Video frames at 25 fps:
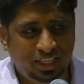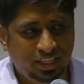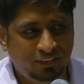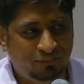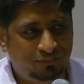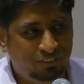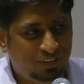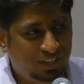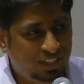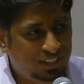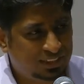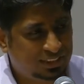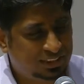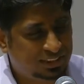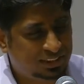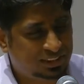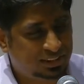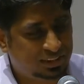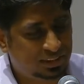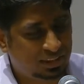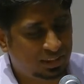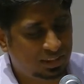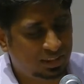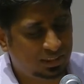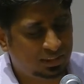In 1
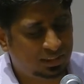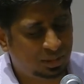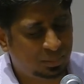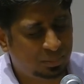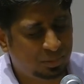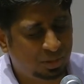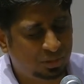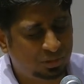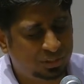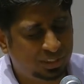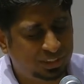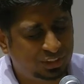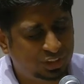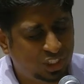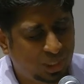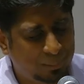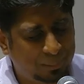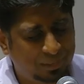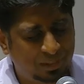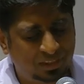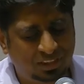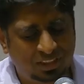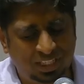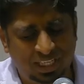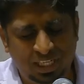Timothy
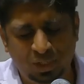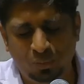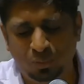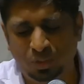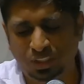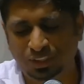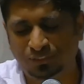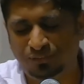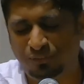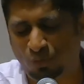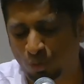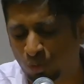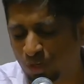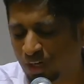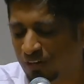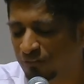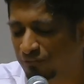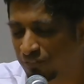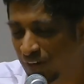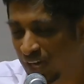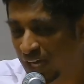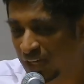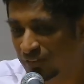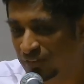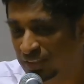chapter 3 verse
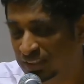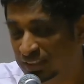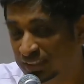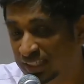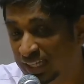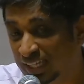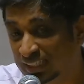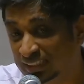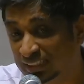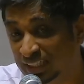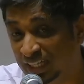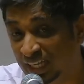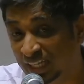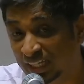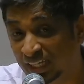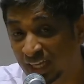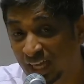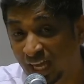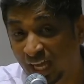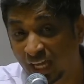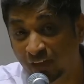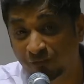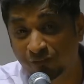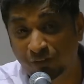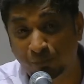4 and 5 it says
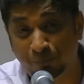like,